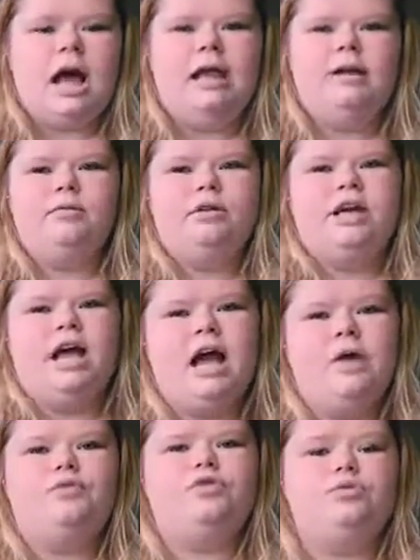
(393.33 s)
I didn't really
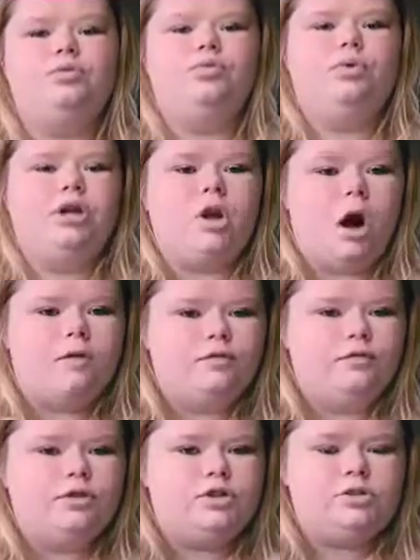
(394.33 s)
have to read
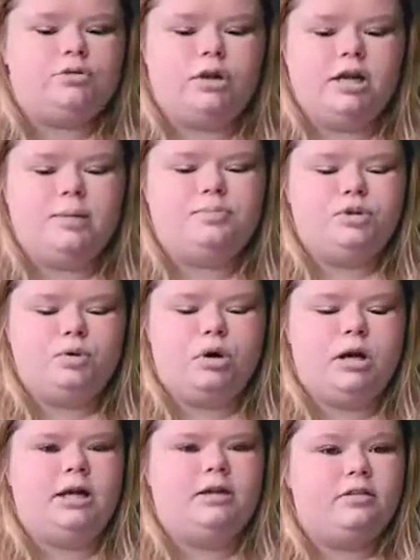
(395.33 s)
off of a script
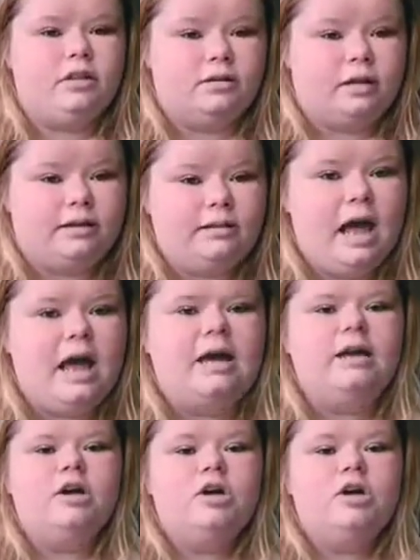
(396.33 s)
or anything like that.